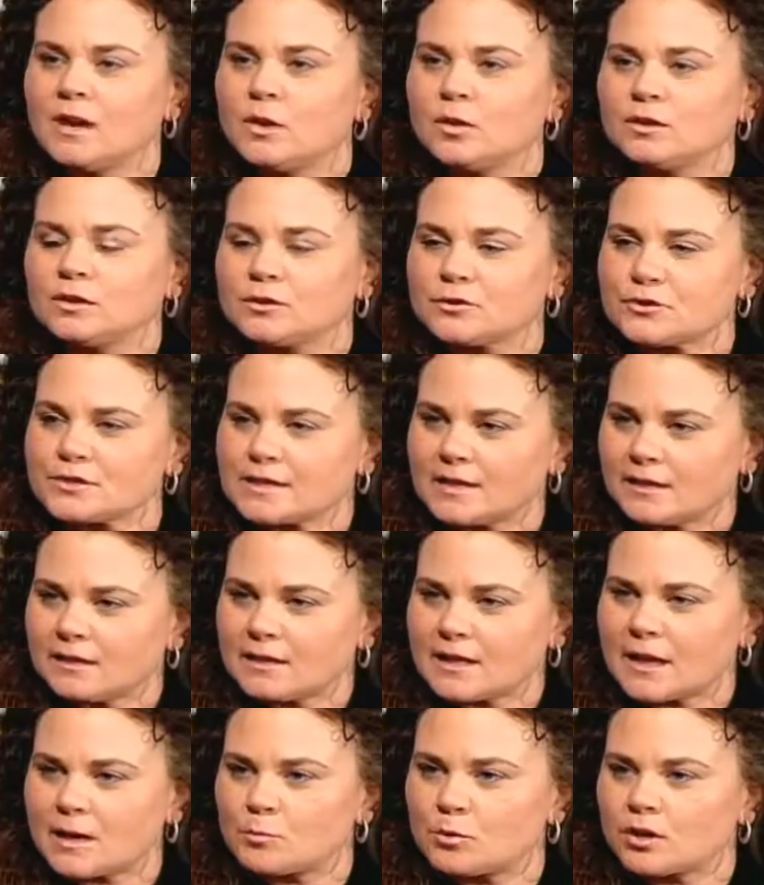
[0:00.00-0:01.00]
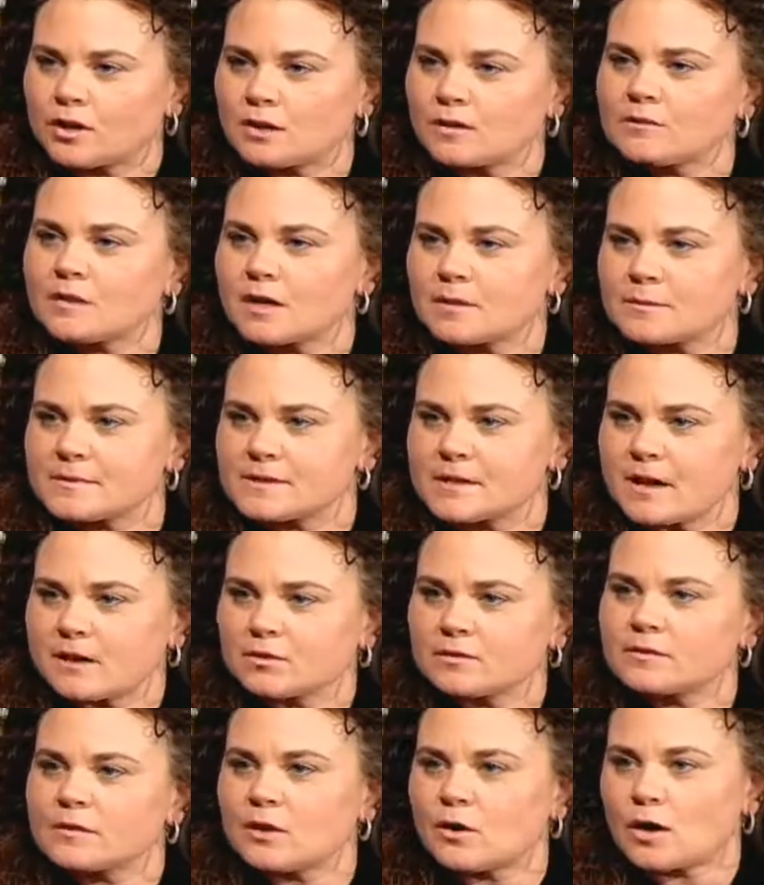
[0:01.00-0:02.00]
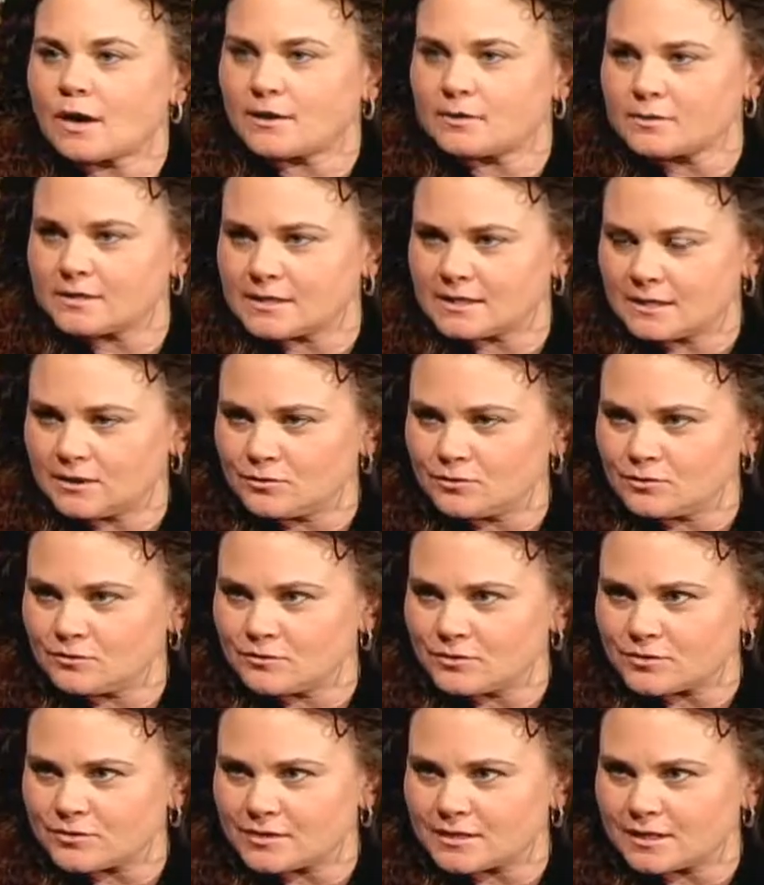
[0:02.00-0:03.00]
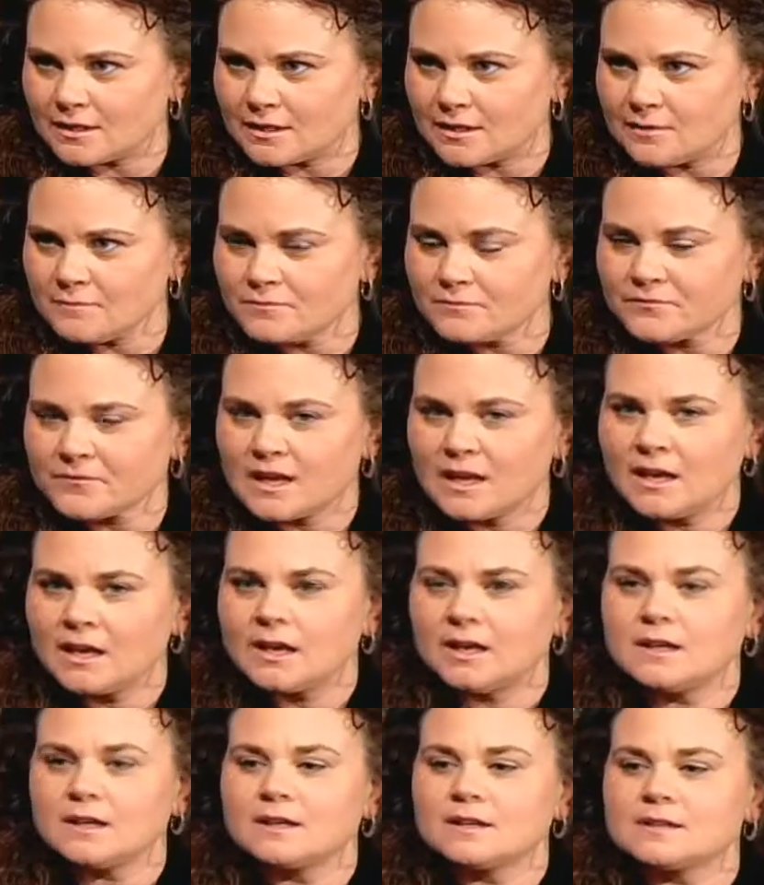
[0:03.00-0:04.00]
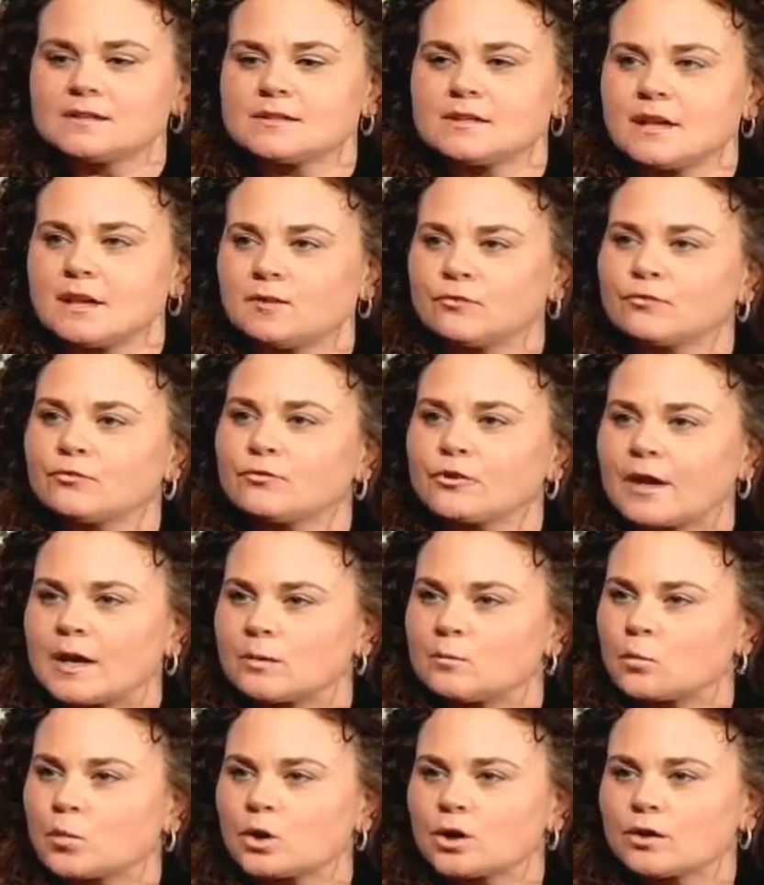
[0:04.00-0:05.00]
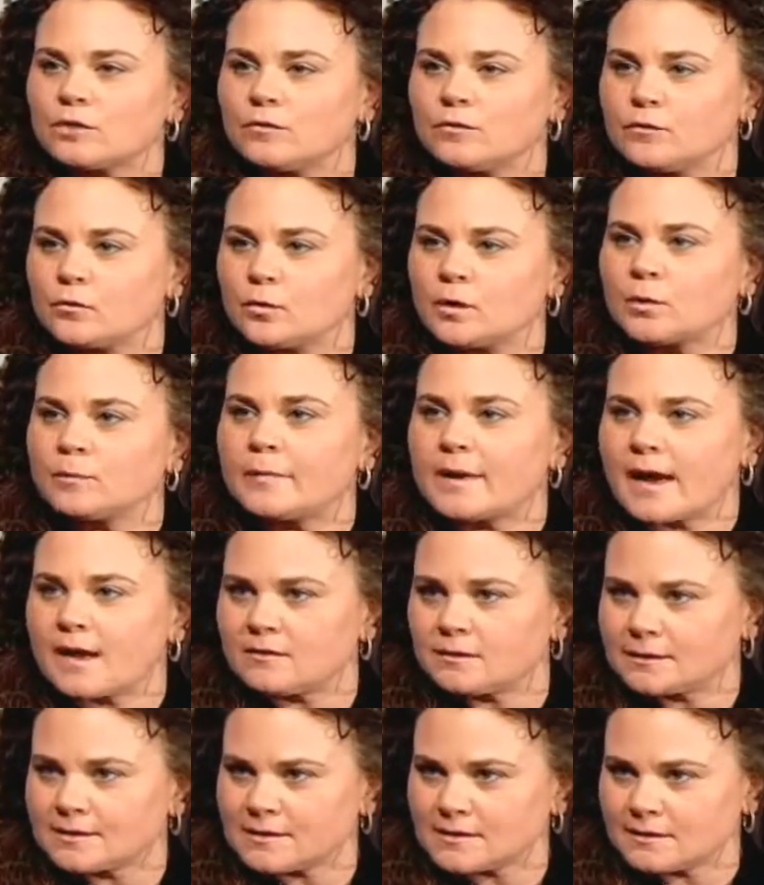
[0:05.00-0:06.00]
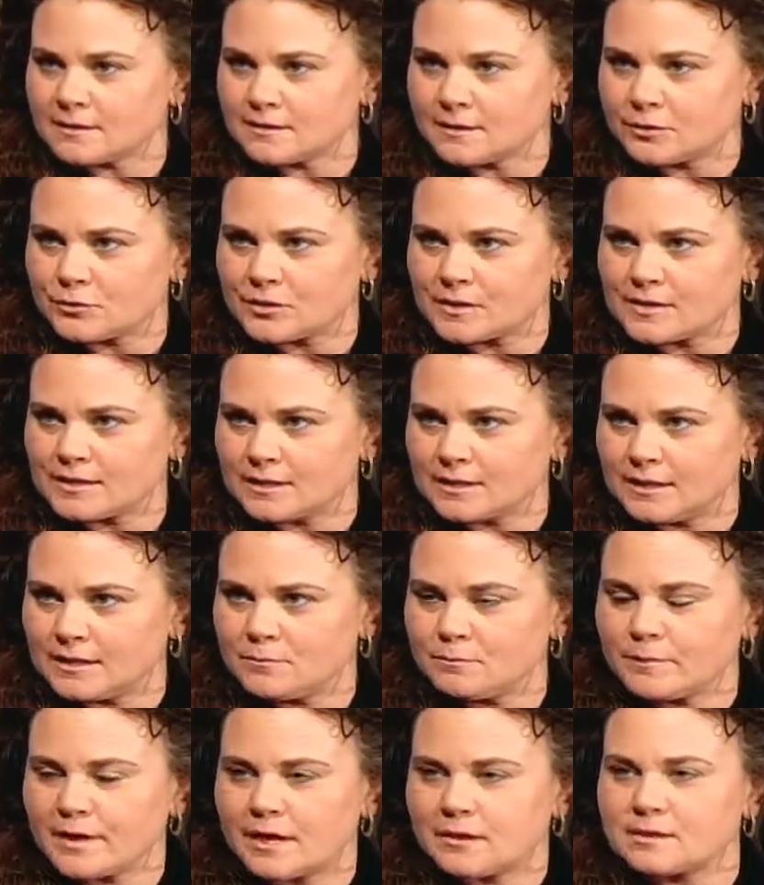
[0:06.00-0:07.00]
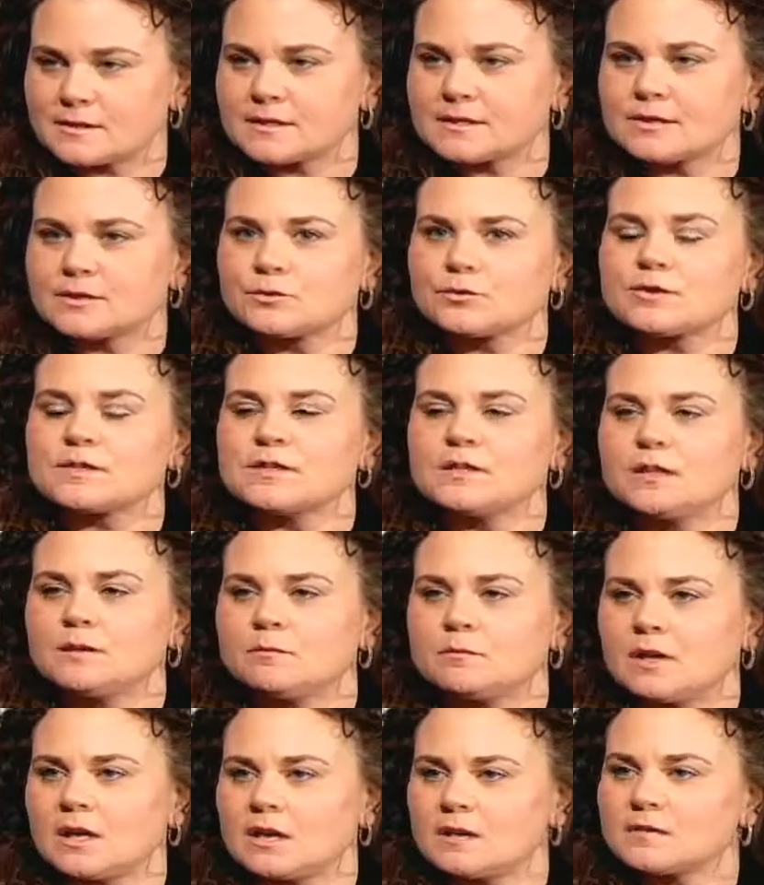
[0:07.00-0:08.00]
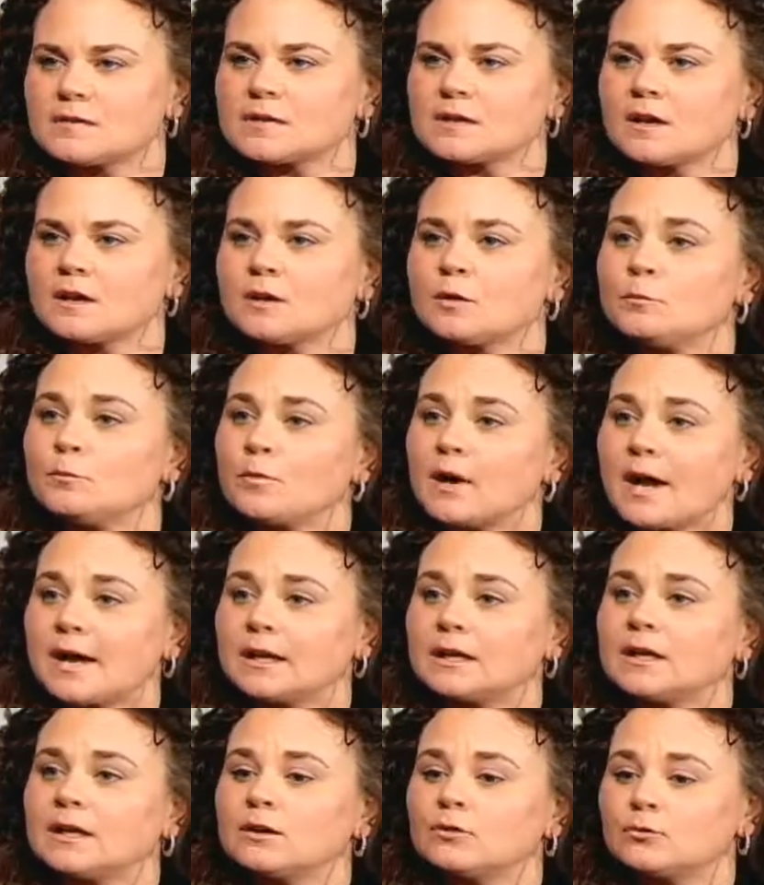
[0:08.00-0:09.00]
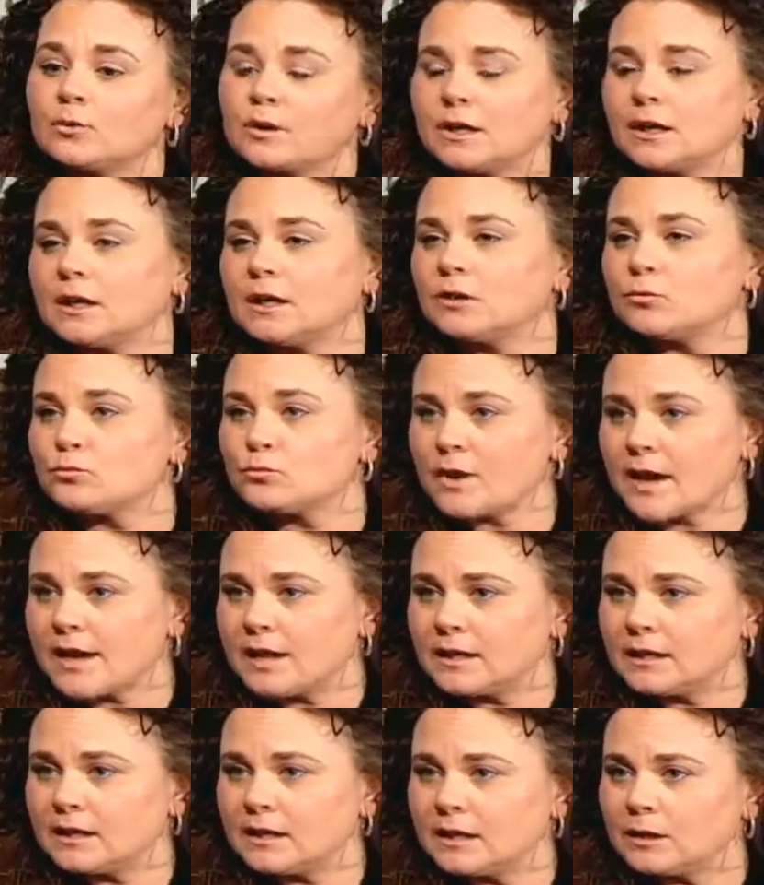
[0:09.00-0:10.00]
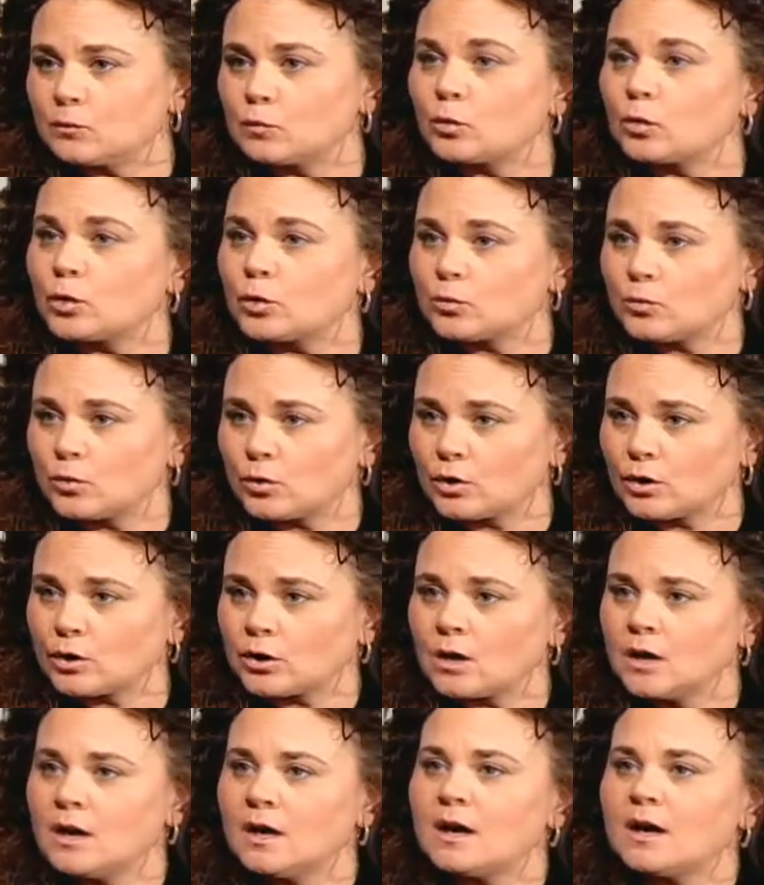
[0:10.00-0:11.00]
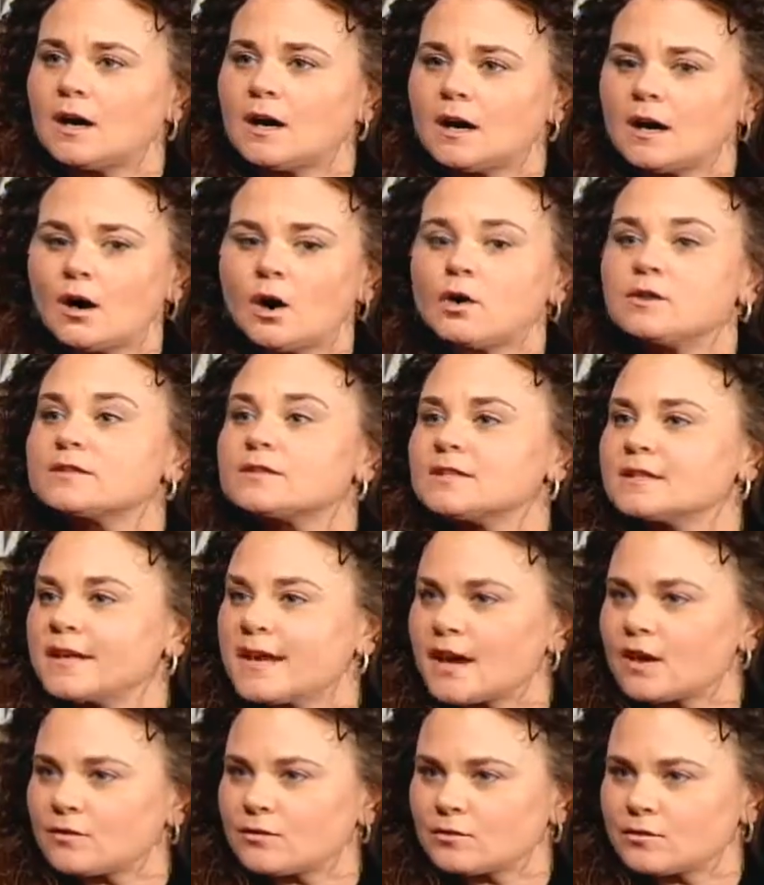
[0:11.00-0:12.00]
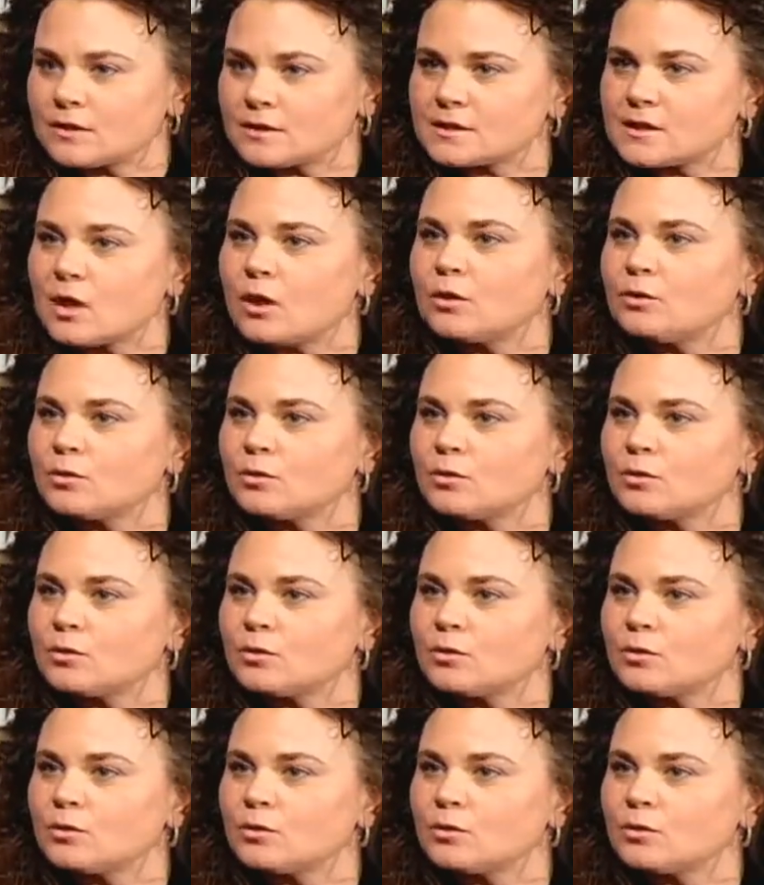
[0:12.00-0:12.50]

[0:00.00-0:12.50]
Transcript: Literacy Collaborative comes out of the Ohio State University. It is a framework for balanced literacy. Balanced literacy means combining reading, writing, word work all together. It's all